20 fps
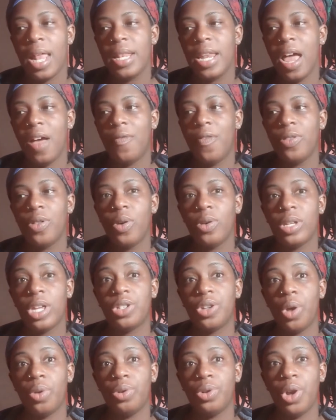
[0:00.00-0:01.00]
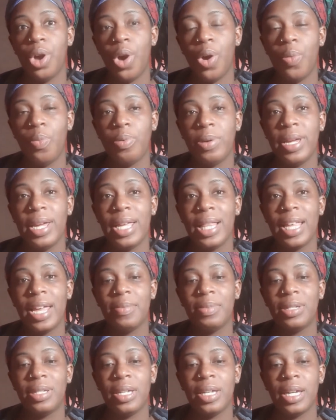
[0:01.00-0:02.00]
Now, for those that don't know,
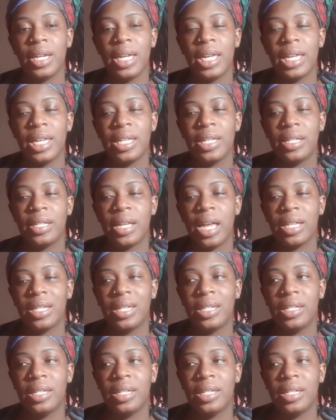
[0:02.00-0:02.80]
preeclampsia is a